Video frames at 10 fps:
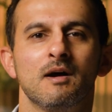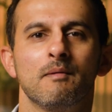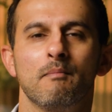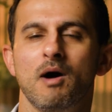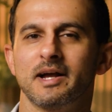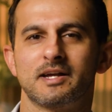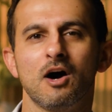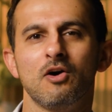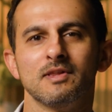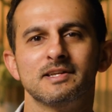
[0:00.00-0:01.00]
My
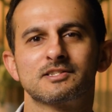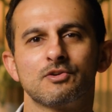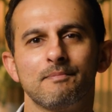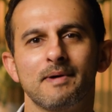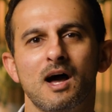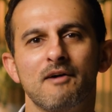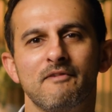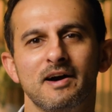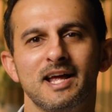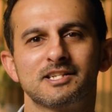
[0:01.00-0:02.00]
goal is to empower
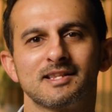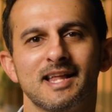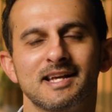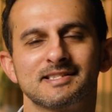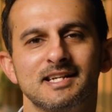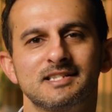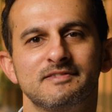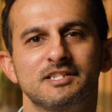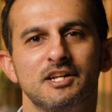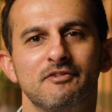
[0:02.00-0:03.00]
financial legacies for
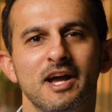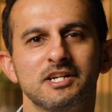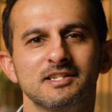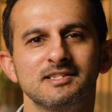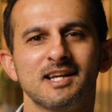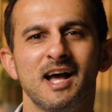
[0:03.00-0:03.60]
generations,